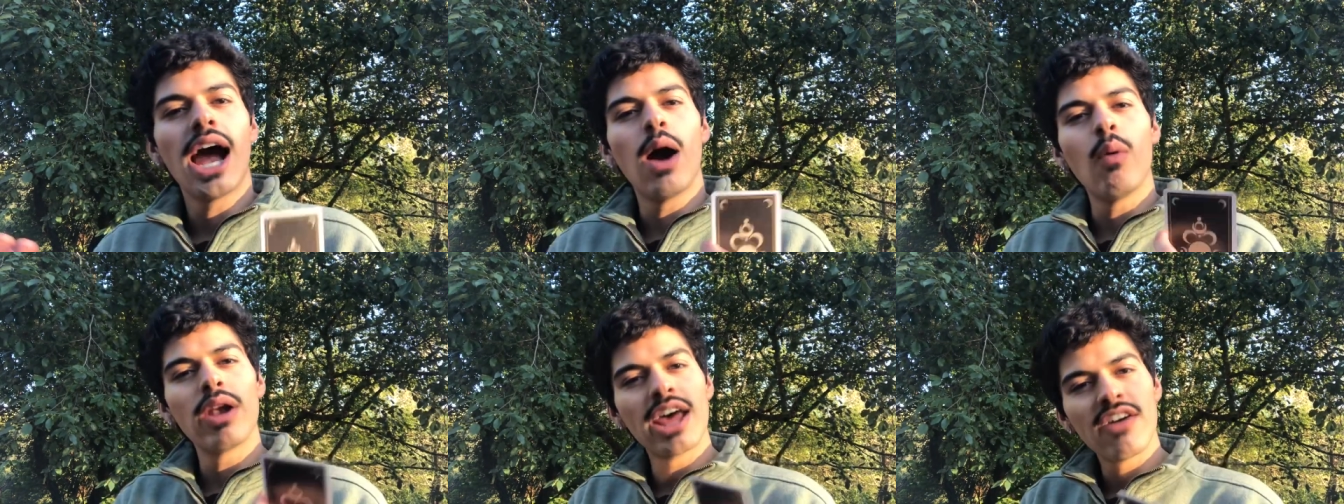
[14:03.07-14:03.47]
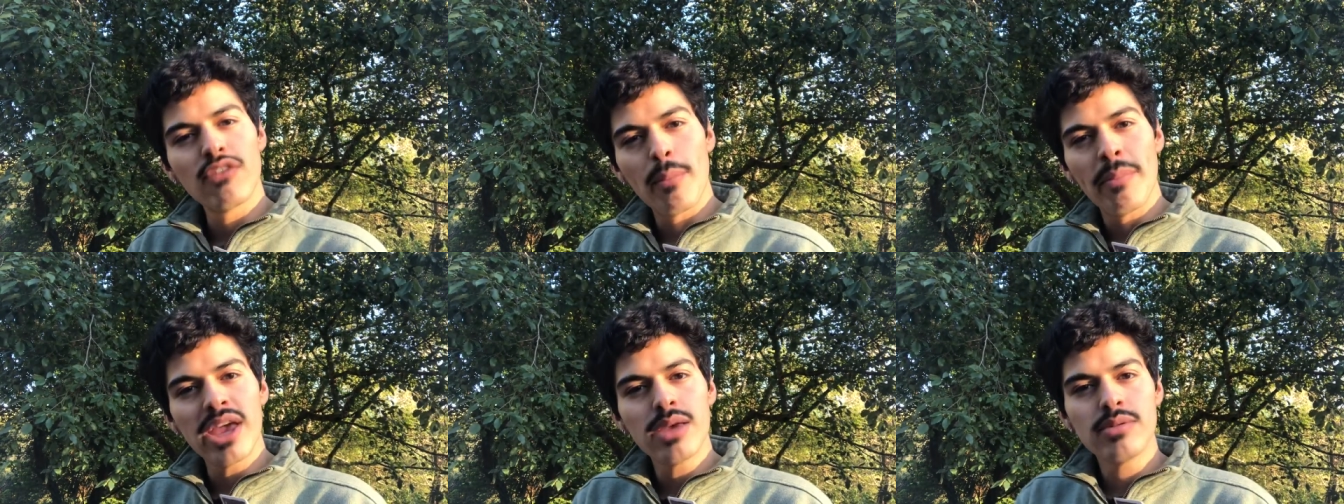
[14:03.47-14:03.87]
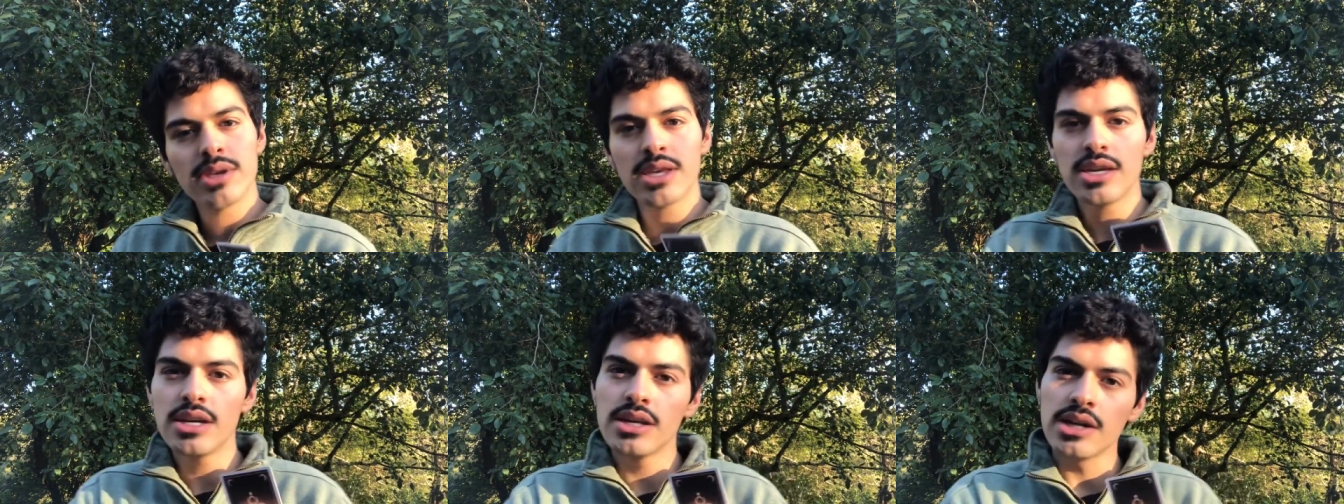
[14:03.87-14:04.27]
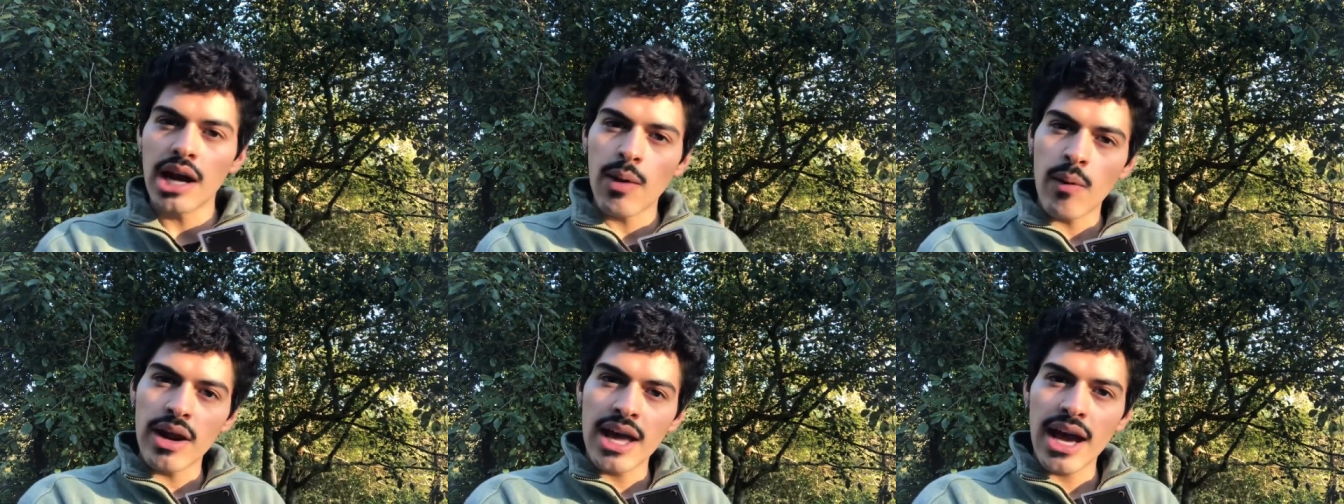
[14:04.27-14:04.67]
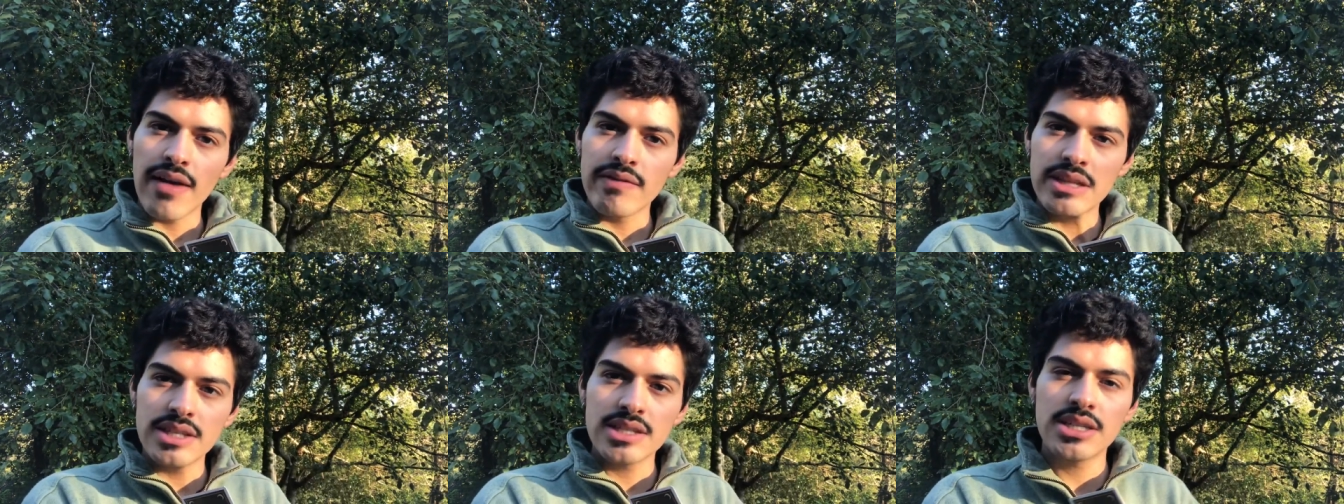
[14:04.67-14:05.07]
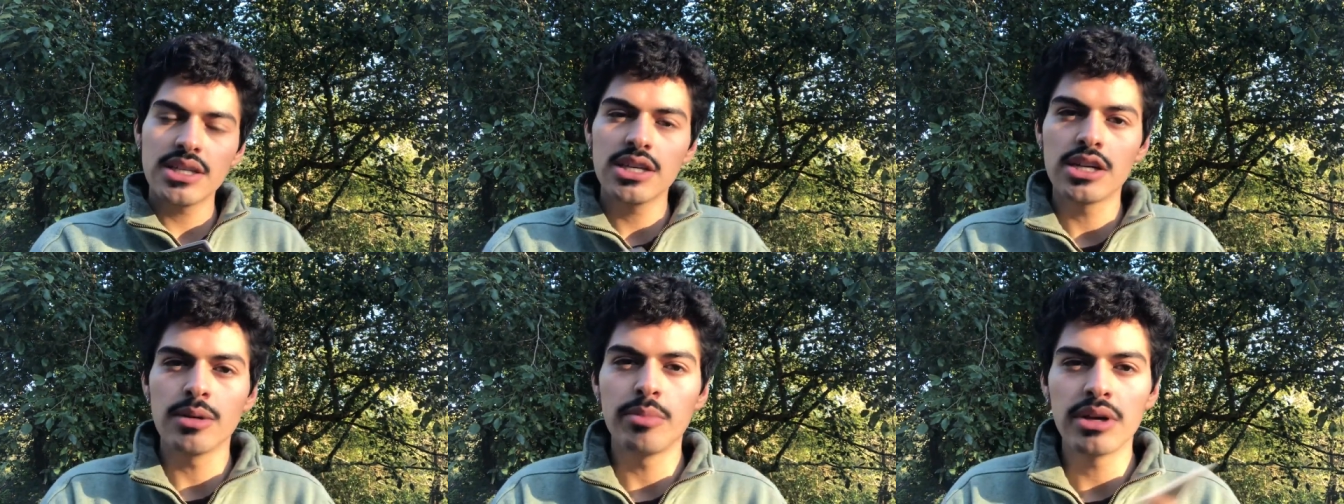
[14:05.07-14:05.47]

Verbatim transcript: i want to have a baby here i want to have this here